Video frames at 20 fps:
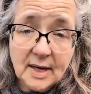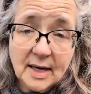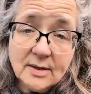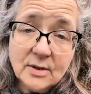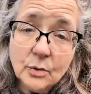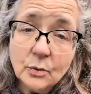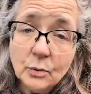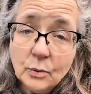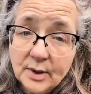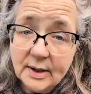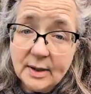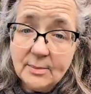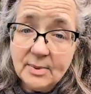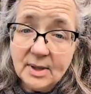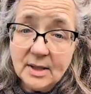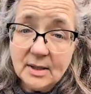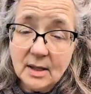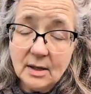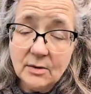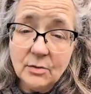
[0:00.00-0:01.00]
So that's a
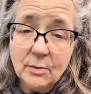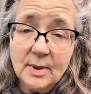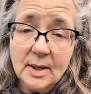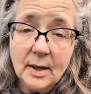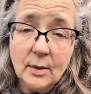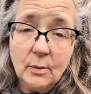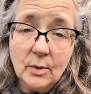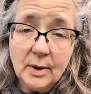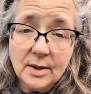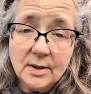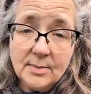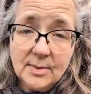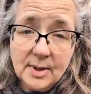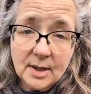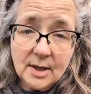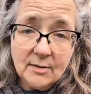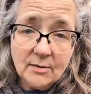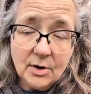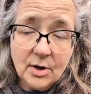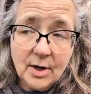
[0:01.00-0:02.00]
really big thing for me. I want
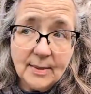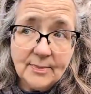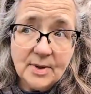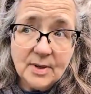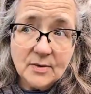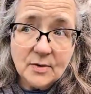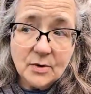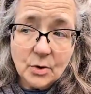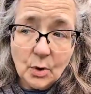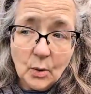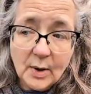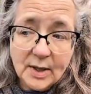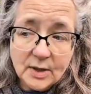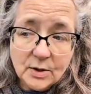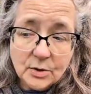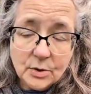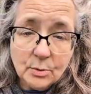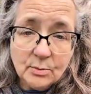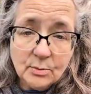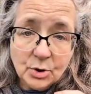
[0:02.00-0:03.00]
it to be a cover crop that's
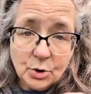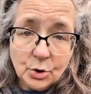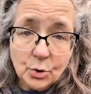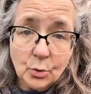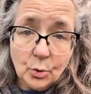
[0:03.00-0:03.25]
going to